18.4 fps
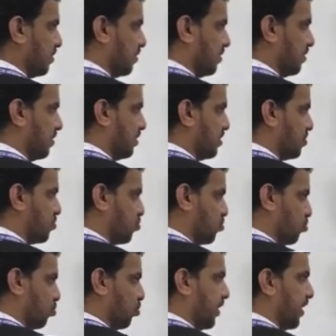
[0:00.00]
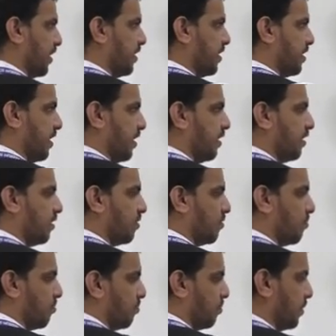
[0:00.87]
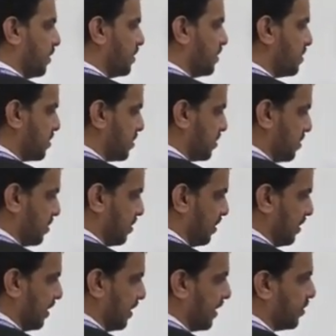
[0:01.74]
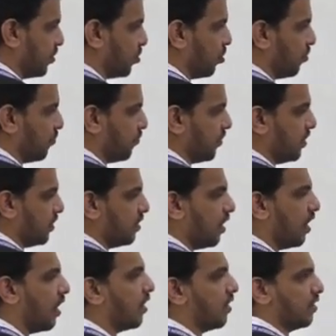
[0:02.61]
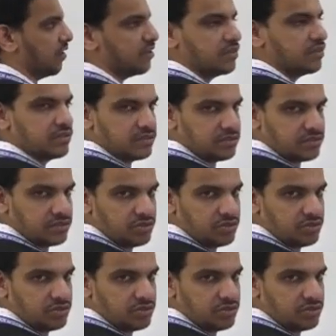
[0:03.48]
this two radii plus length of an arc.